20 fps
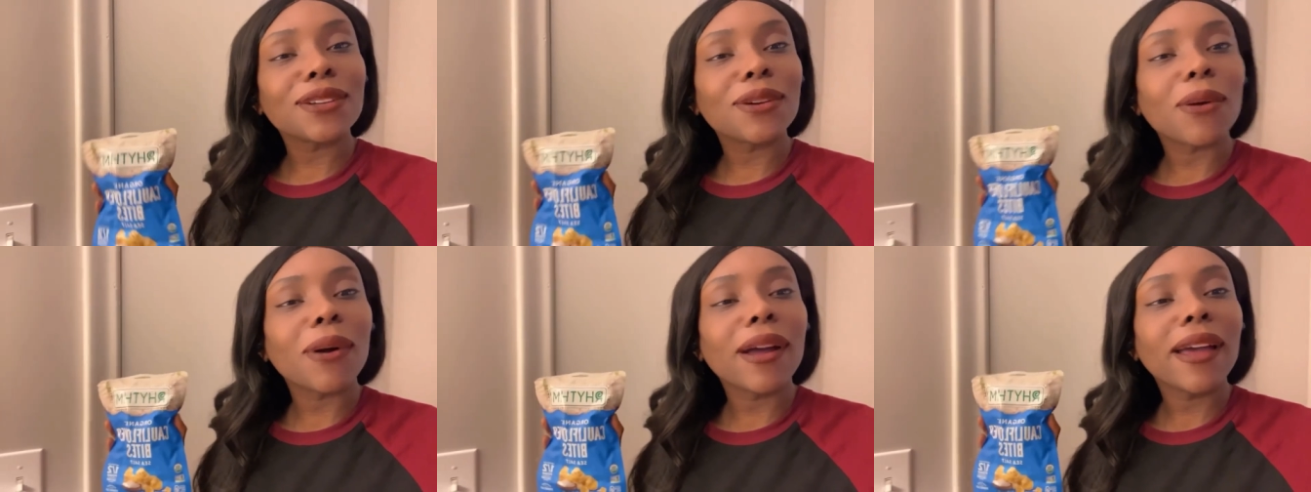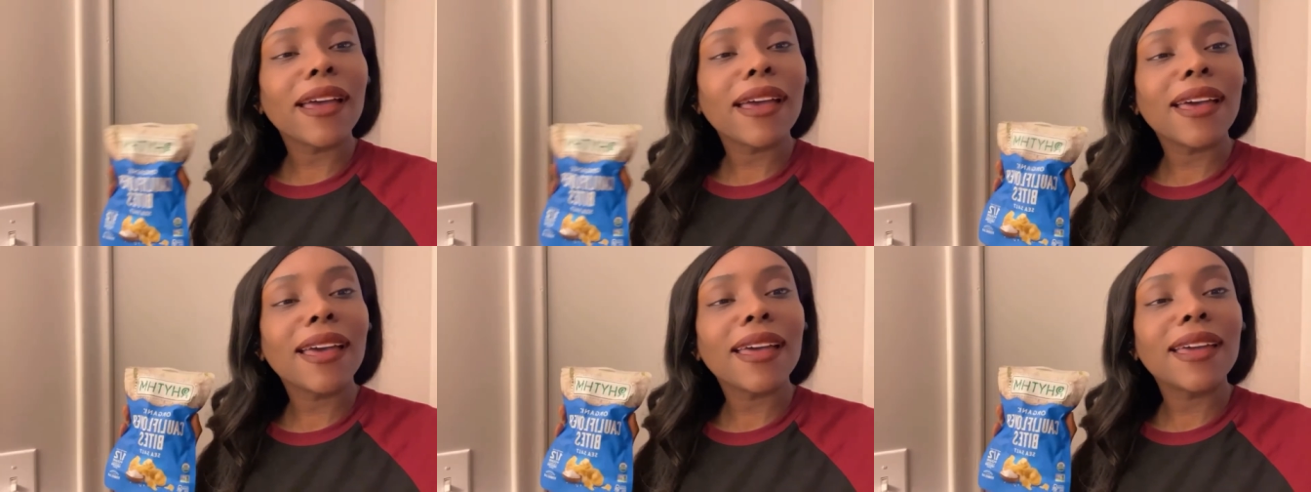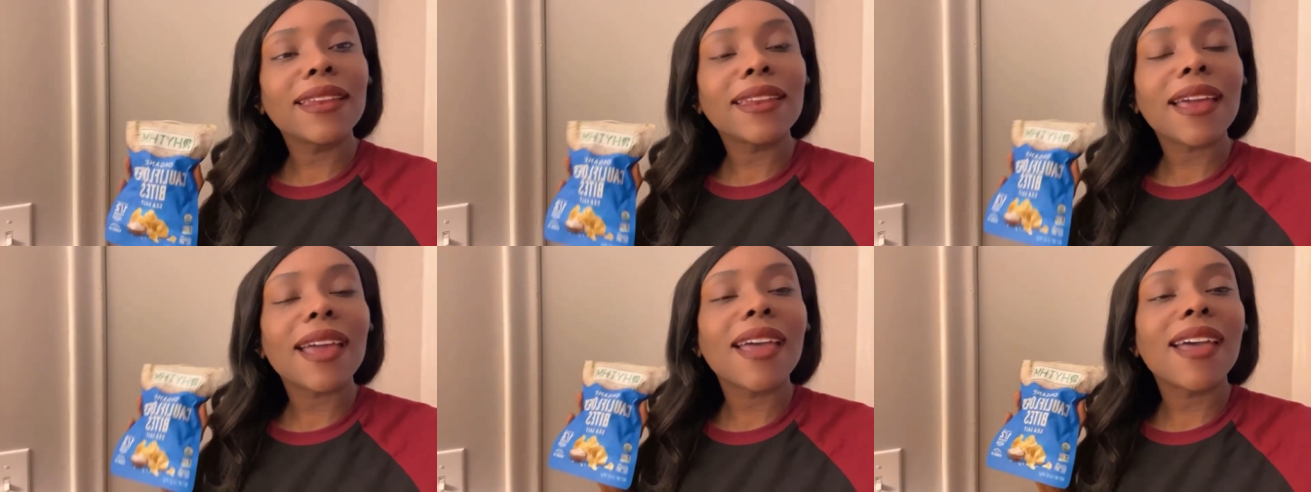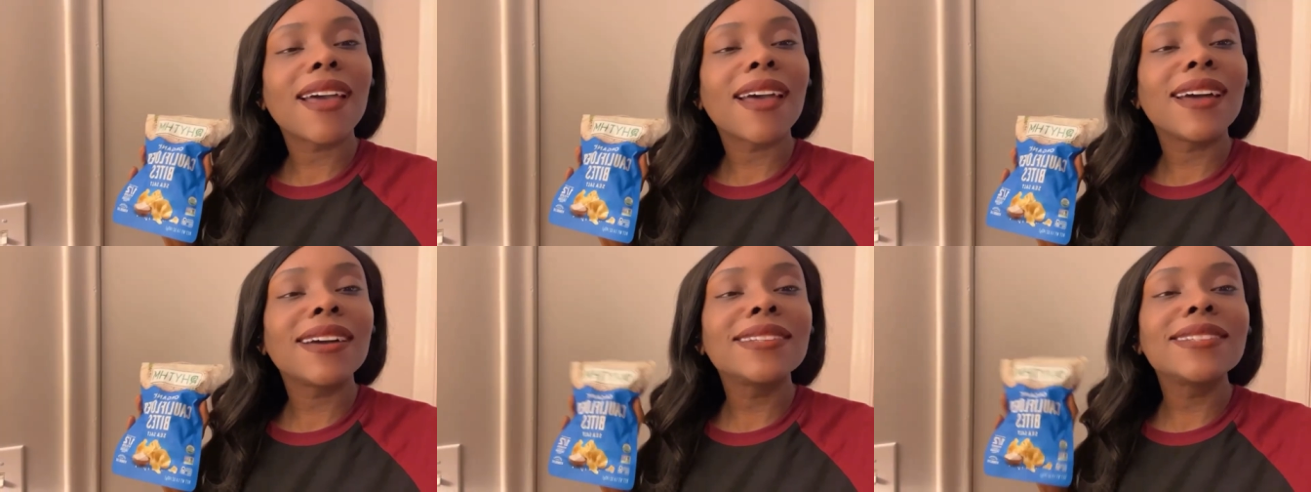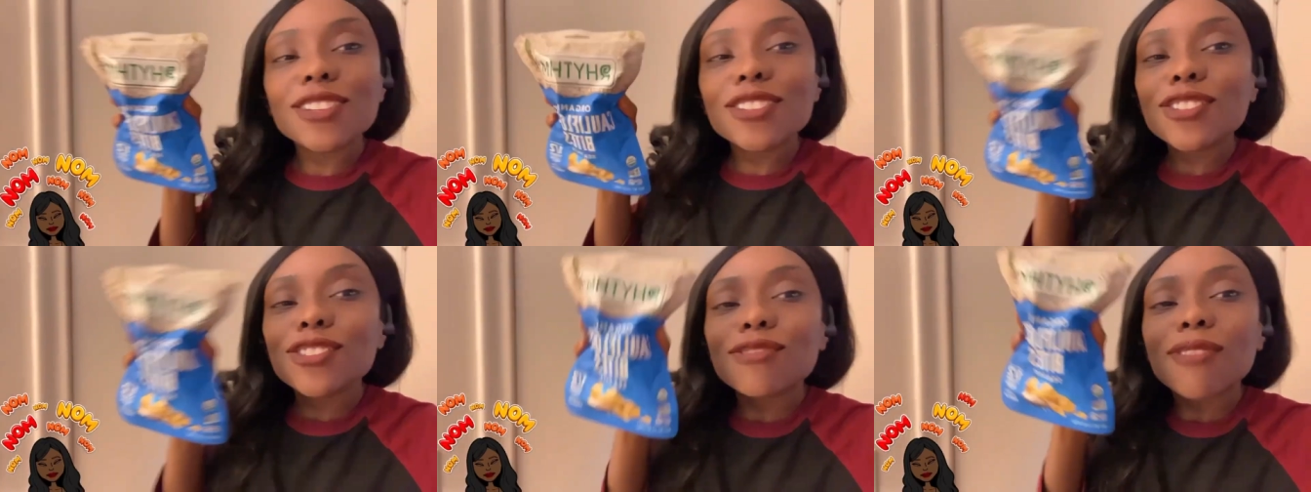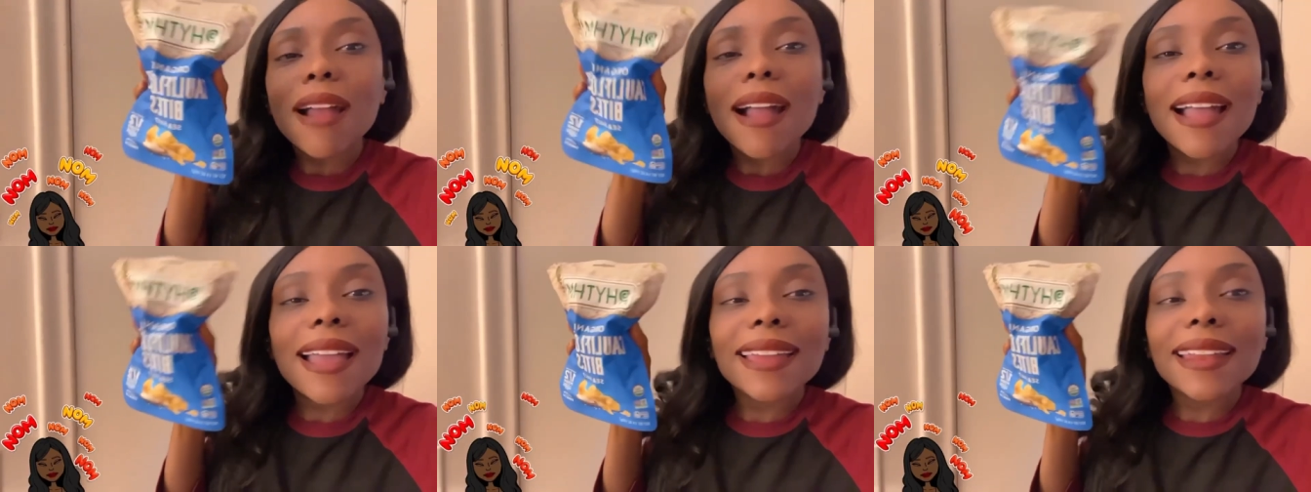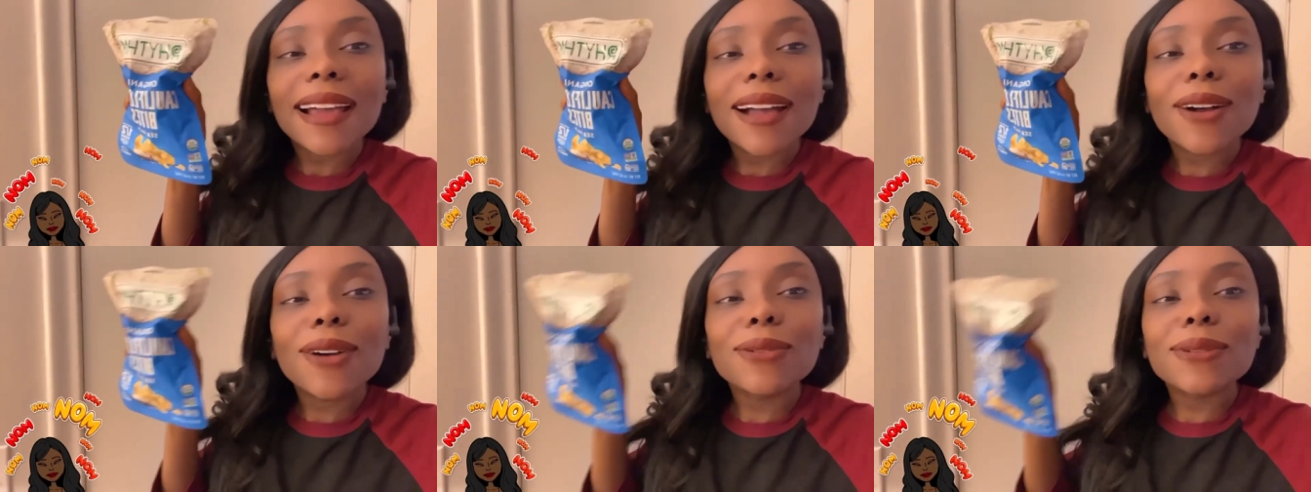go ahead and try it
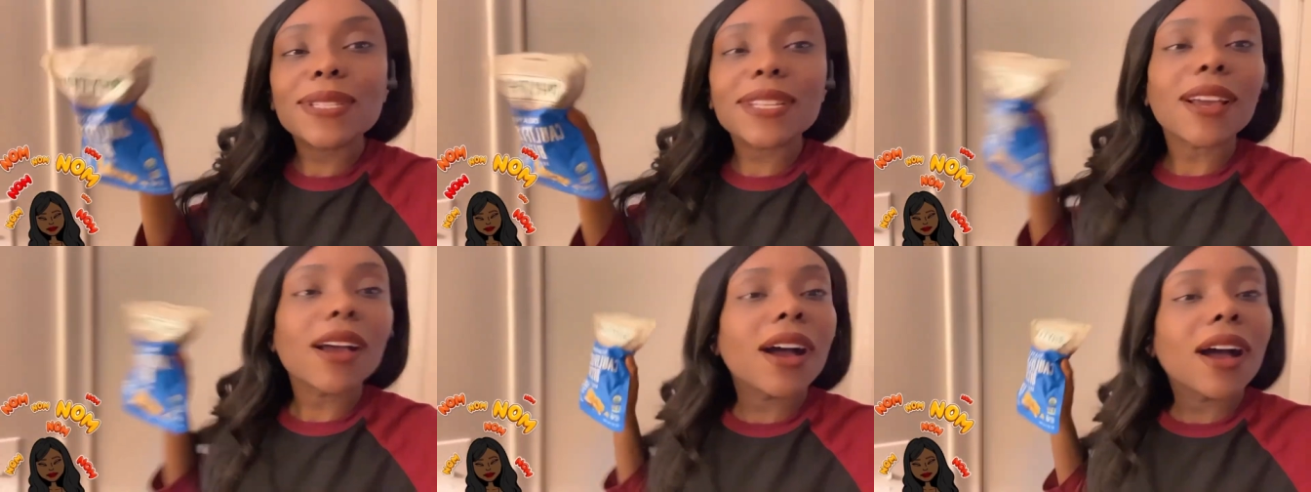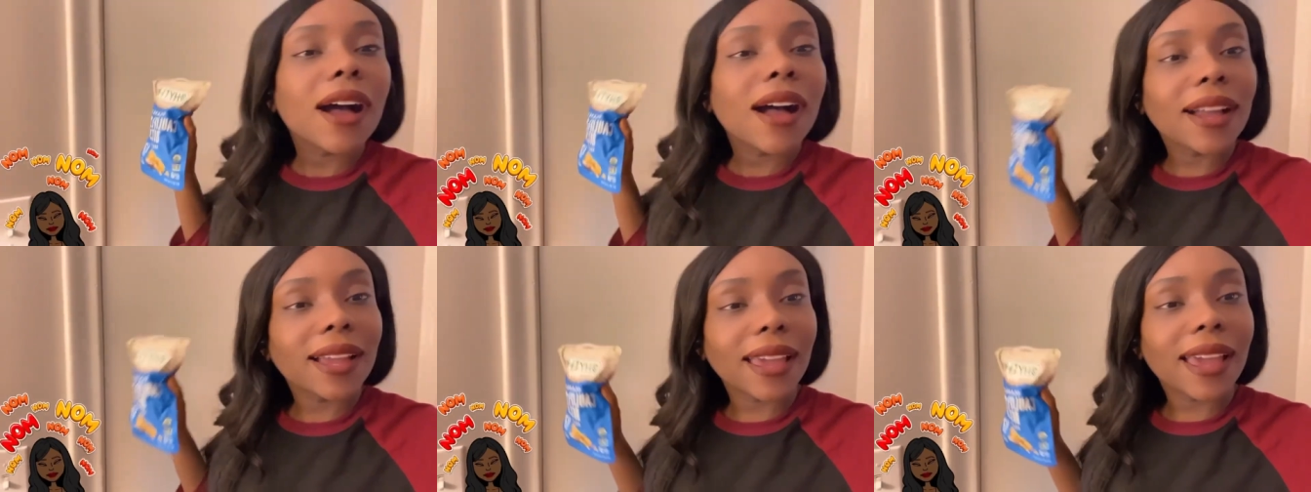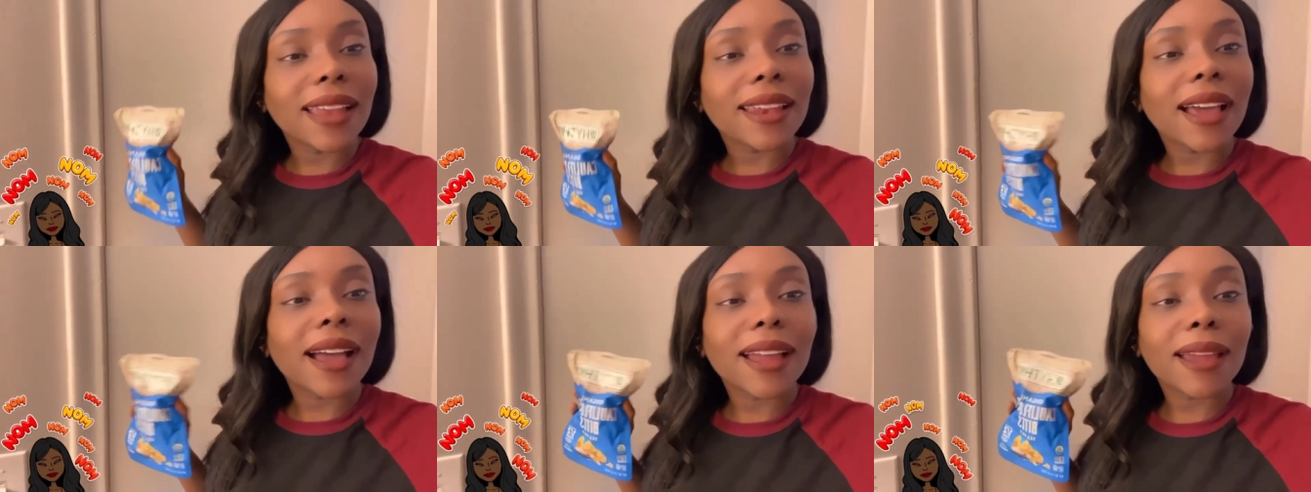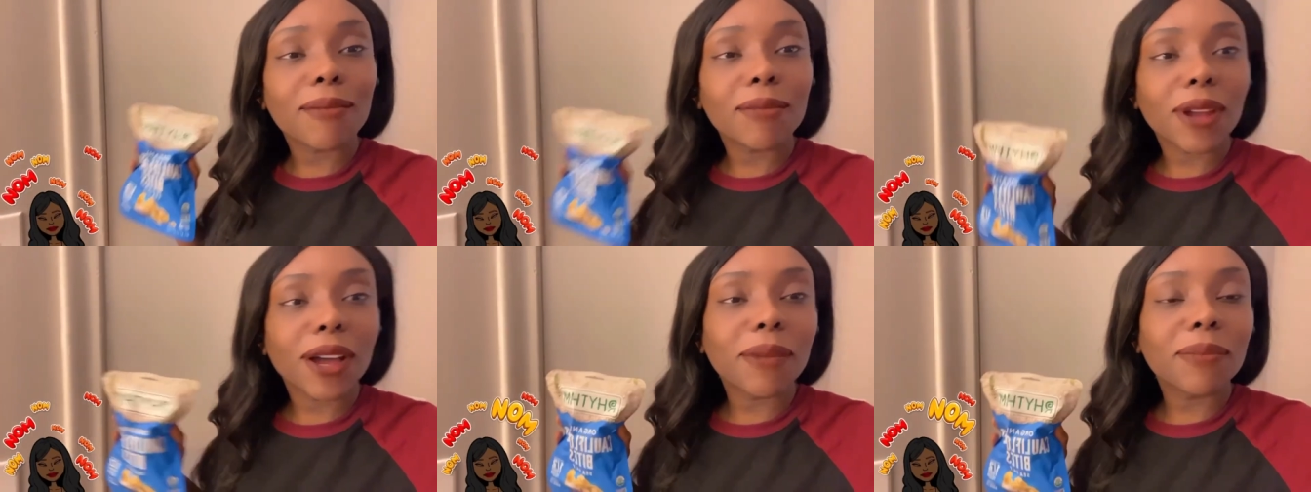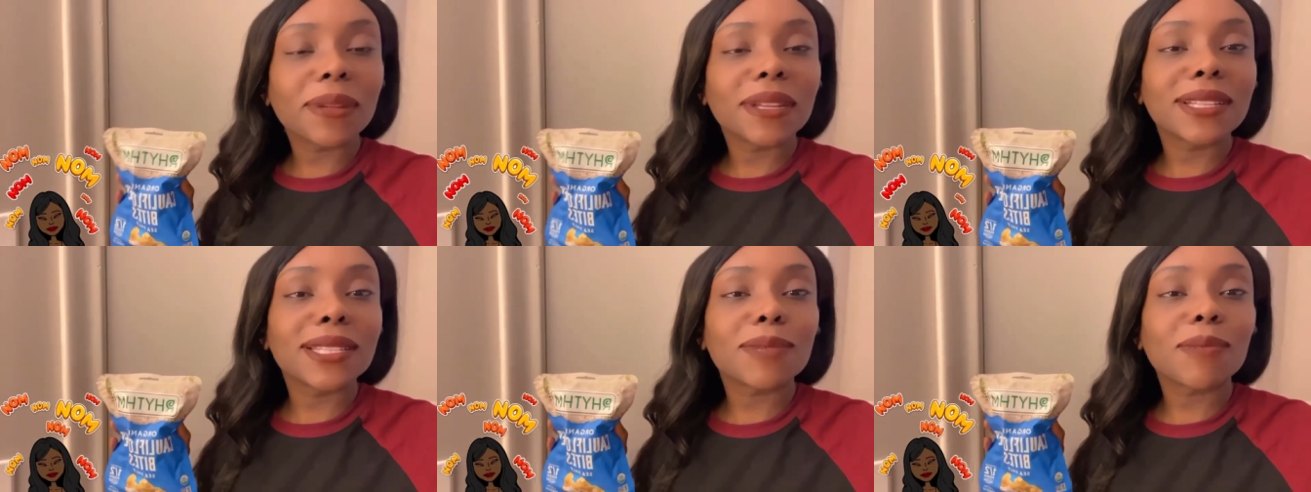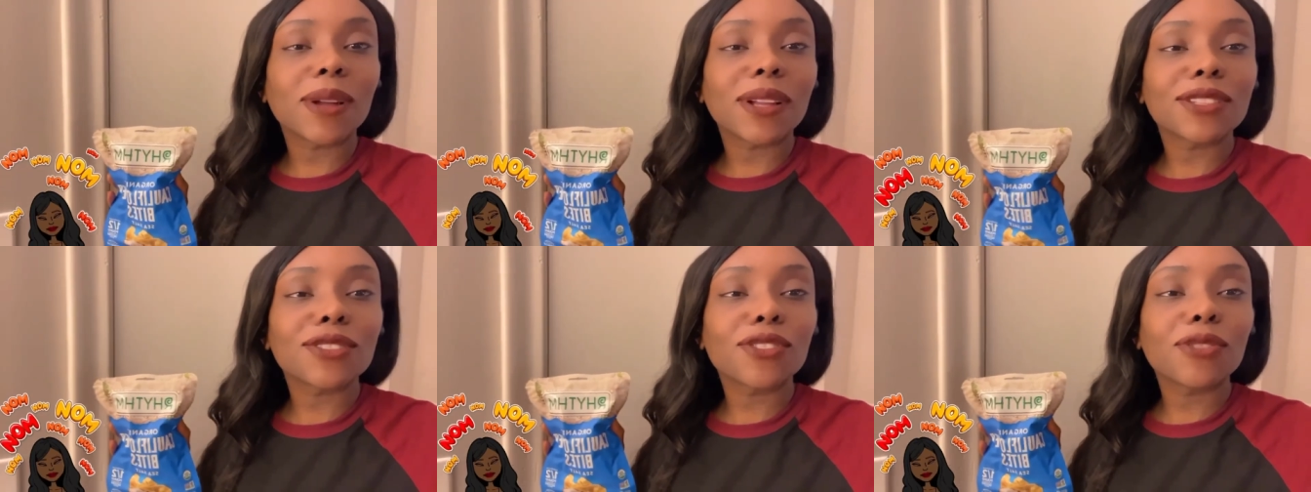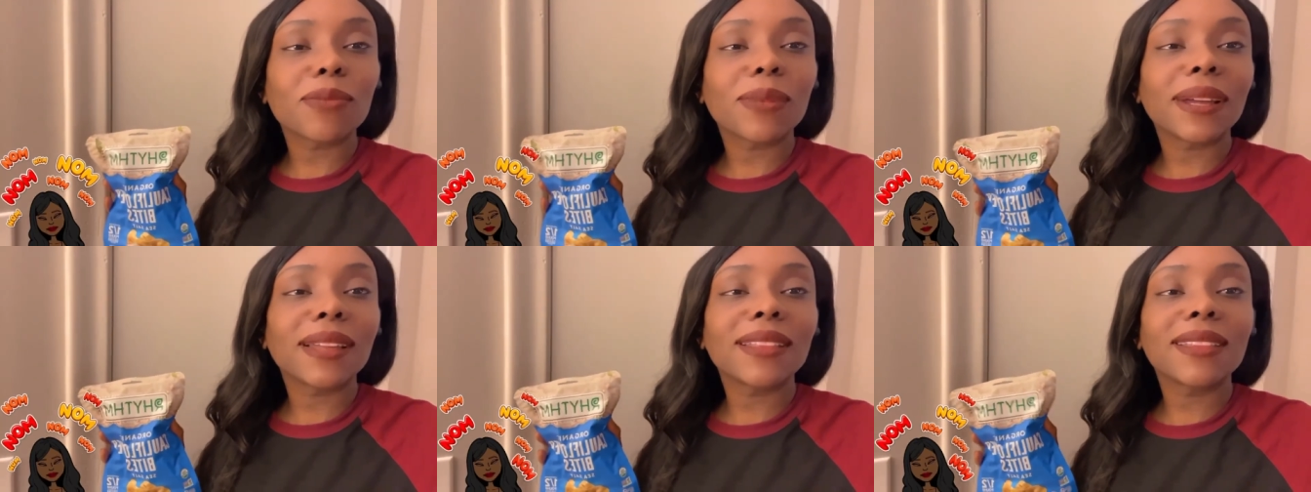out again, I am not being
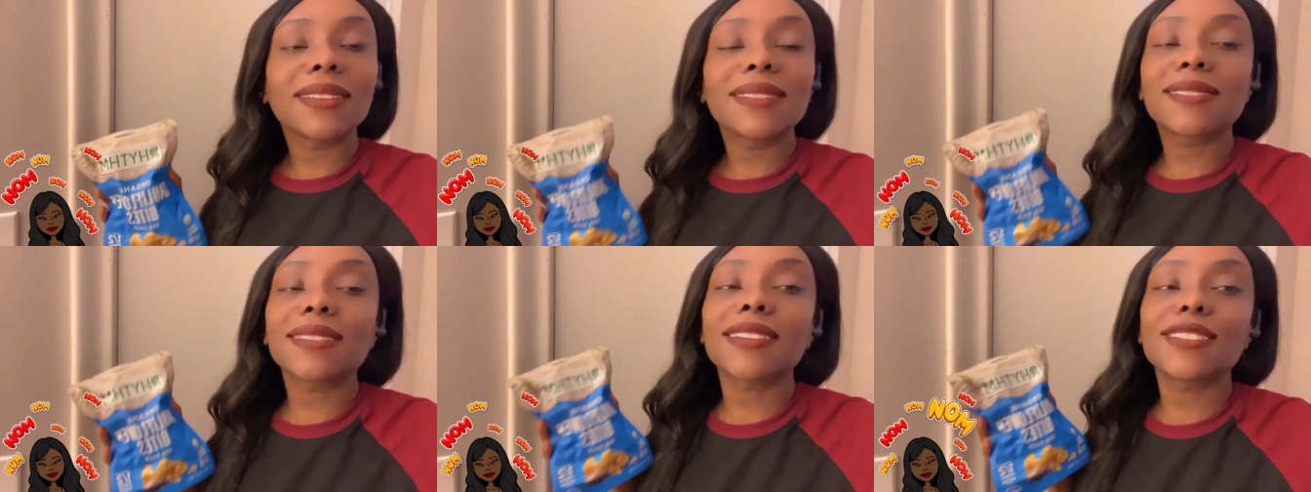sponsored by this.